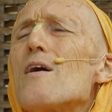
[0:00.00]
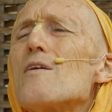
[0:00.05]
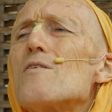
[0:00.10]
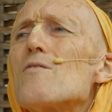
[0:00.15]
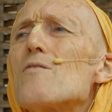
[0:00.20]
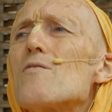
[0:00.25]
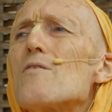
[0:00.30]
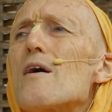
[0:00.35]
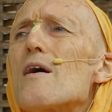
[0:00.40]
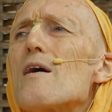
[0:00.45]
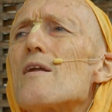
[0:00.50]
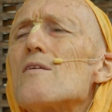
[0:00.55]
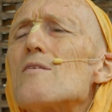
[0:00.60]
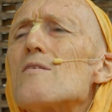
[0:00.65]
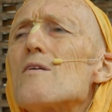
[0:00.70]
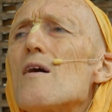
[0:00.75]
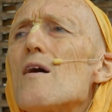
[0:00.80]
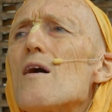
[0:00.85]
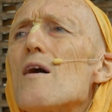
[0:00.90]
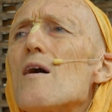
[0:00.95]
back to
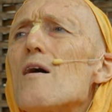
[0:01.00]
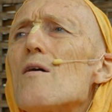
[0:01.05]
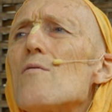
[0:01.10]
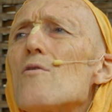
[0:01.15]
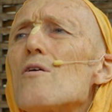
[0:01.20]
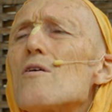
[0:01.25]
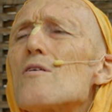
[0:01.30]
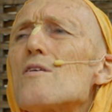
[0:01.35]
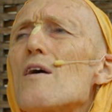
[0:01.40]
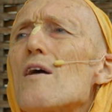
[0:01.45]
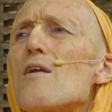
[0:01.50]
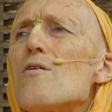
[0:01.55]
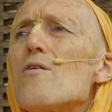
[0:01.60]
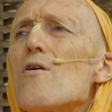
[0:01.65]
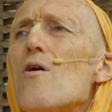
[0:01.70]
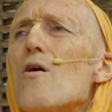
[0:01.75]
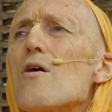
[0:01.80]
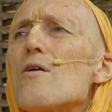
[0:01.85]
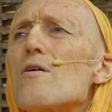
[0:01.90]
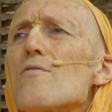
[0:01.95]
that, uh, what is that,
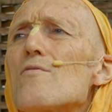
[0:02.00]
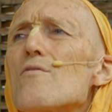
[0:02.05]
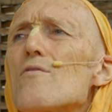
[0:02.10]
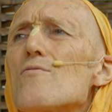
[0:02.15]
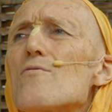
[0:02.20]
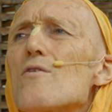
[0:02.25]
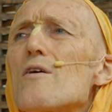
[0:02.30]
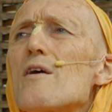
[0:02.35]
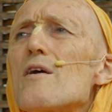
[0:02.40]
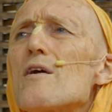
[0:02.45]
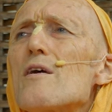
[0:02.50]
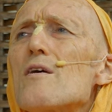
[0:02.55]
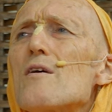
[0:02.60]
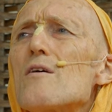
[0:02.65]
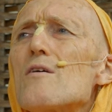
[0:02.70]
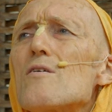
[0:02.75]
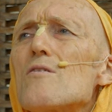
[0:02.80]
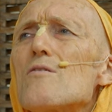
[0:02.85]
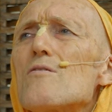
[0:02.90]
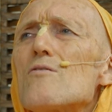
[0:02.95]
Lord of the
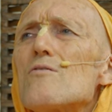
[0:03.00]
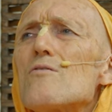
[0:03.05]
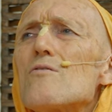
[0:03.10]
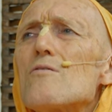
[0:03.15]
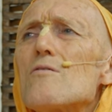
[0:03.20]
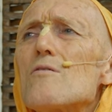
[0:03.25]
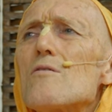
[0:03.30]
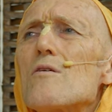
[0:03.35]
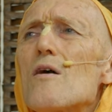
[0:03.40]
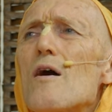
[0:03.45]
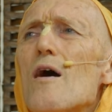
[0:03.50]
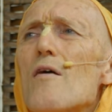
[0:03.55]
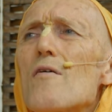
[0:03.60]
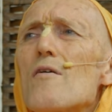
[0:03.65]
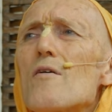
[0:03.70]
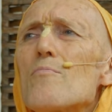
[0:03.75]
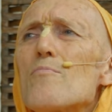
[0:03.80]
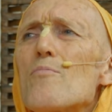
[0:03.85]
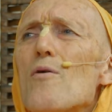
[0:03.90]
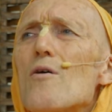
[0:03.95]
Rings,
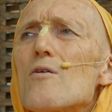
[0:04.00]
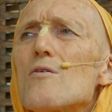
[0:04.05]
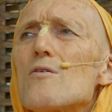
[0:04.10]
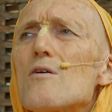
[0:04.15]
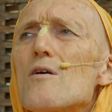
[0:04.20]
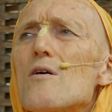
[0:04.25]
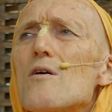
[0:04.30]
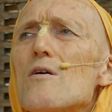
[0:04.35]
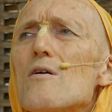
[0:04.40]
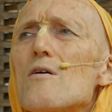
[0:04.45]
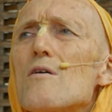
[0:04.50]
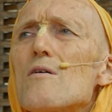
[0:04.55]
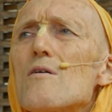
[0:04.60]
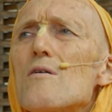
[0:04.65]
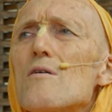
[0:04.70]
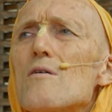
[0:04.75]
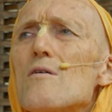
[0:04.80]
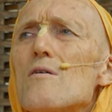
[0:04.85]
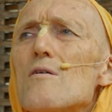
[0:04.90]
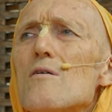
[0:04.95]
Harry Potter,
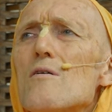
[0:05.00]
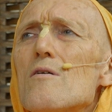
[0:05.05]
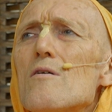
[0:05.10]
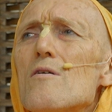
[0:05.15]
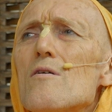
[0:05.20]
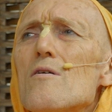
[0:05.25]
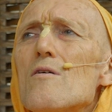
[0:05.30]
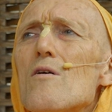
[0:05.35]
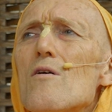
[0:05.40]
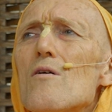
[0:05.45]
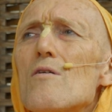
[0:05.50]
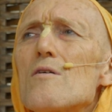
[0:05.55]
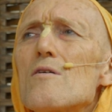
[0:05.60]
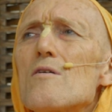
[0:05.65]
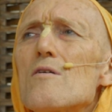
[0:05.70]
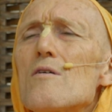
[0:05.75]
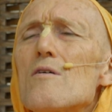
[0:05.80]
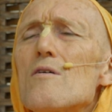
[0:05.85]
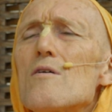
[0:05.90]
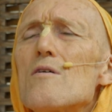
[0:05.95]
all
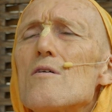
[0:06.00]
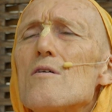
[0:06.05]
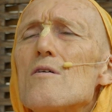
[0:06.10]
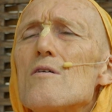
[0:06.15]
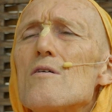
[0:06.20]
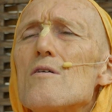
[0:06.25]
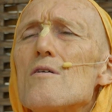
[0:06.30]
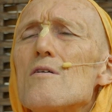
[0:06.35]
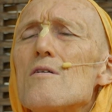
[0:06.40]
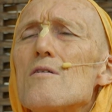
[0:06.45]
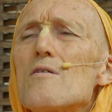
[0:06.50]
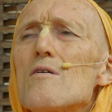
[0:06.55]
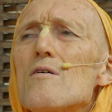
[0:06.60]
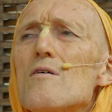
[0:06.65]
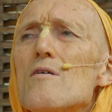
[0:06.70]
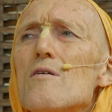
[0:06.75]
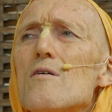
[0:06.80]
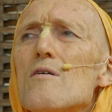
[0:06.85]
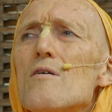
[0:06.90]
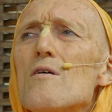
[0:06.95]
the.
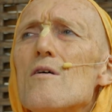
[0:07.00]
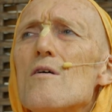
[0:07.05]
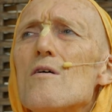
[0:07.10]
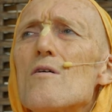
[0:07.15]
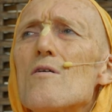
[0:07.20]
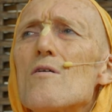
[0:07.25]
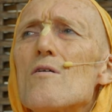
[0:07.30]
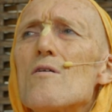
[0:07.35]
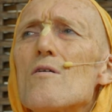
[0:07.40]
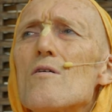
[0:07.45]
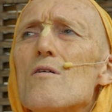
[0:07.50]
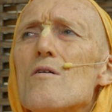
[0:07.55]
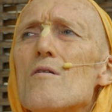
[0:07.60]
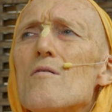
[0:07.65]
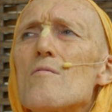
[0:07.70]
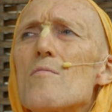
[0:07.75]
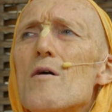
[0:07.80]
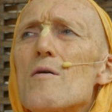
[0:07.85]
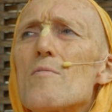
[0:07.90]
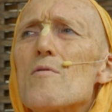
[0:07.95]

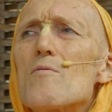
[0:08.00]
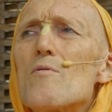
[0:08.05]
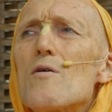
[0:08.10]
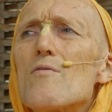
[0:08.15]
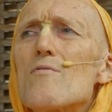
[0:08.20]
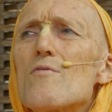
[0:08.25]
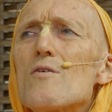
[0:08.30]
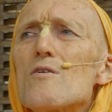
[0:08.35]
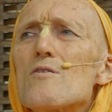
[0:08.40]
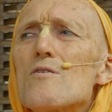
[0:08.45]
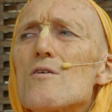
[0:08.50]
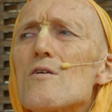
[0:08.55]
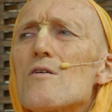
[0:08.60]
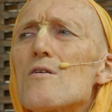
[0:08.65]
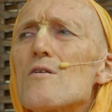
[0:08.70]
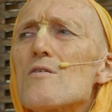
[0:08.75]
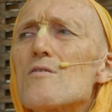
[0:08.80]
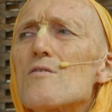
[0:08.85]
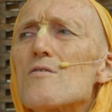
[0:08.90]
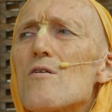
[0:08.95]
Maybe one
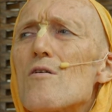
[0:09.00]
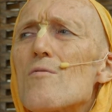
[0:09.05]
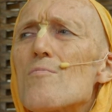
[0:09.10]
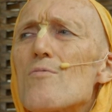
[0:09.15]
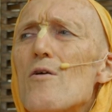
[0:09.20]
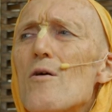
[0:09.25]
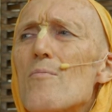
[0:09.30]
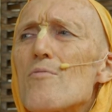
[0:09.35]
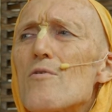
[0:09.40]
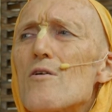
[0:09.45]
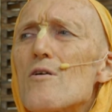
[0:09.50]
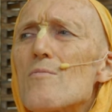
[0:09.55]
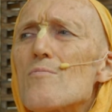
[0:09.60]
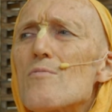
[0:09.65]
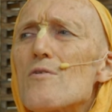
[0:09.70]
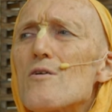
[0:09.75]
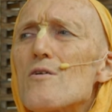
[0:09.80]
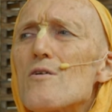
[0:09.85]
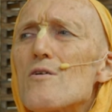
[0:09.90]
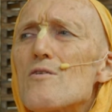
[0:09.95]
reason is so popular
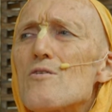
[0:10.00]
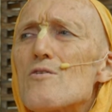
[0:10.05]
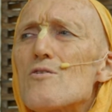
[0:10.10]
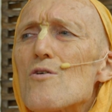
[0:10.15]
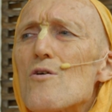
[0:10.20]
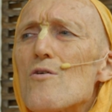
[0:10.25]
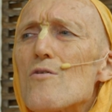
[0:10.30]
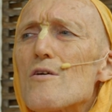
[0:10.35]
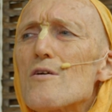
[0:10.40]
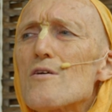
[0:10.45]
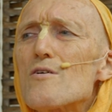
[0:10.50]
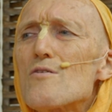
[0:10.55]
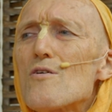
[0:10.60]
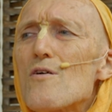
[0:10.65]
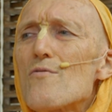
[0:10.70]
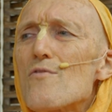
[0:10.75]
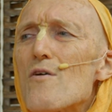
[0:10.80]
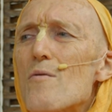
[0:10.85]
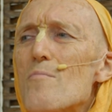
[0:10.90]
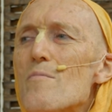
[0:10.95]
because stories
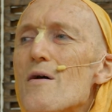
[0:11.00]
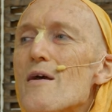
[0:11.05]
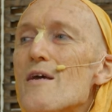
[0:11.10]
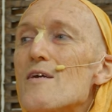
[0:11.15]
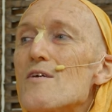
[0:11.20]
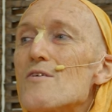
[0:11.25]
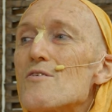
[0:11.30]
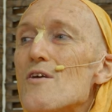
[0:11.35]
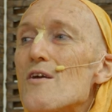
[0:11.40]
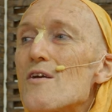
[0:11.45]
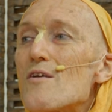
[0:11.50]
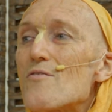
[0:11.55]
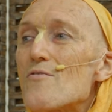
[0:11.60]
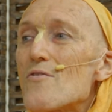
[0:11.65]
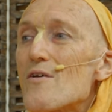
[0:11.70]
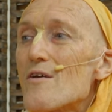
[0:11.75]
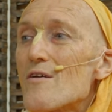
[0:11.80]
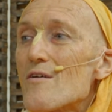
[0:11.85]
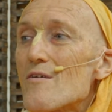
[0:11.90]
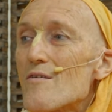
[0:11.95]
of amazing
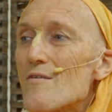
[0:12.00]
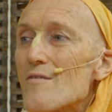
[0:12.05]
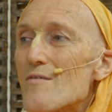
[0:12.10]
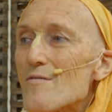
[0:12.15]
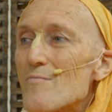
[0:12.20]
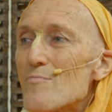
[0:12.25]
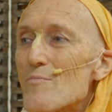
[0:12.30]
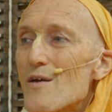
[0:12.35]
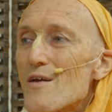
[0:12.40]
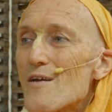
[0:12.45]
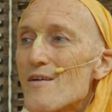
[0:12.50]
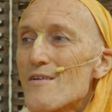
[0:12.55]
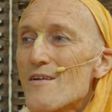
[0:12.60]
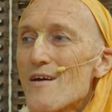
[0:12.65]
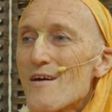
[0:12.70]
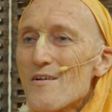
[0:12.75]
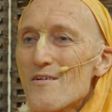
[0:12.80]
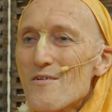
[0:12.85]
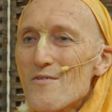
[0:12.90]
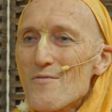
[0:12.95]
things being
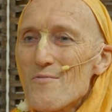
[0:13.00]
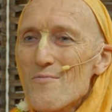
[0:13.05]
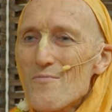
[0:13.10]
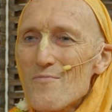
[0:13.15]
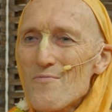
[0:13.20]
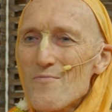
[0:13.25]
done.